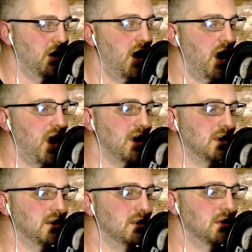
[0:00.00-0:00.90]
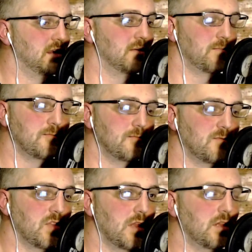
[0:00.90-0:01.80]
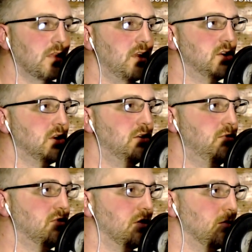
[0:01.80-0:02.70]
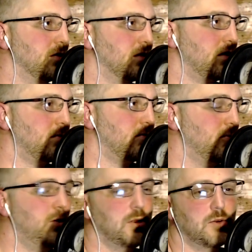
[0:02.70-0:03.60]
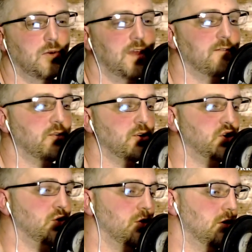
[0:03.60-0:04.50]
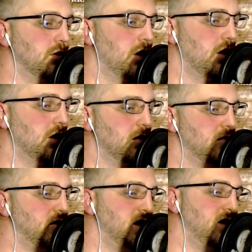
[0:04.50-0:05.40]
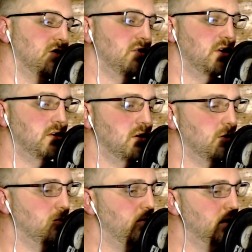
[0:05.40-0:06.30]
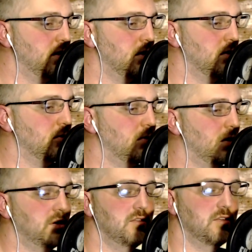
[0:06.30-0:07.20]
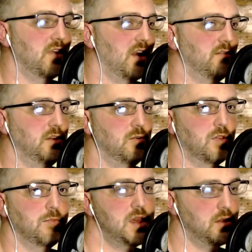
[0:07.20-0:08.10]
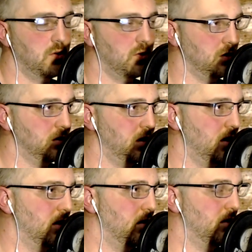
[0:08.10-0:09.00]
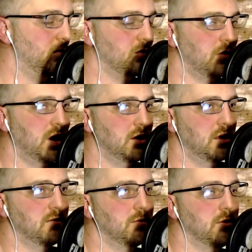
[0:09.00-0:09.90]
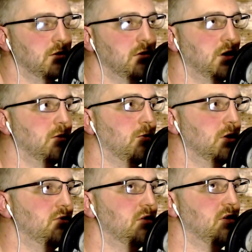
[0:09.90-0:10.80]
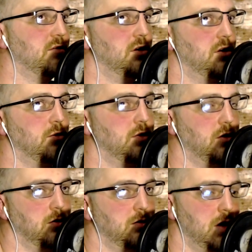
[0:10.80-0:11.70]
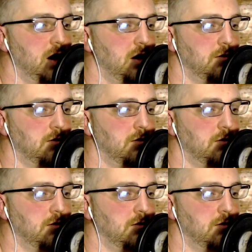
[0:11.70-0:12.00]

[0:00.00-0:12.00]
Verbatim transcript: and he should do something. We don't know that for sure. Jesus said to her, Woman, what does this have to do with me? Or, uh, more rightly from the Greek, what does this have to do with you and me?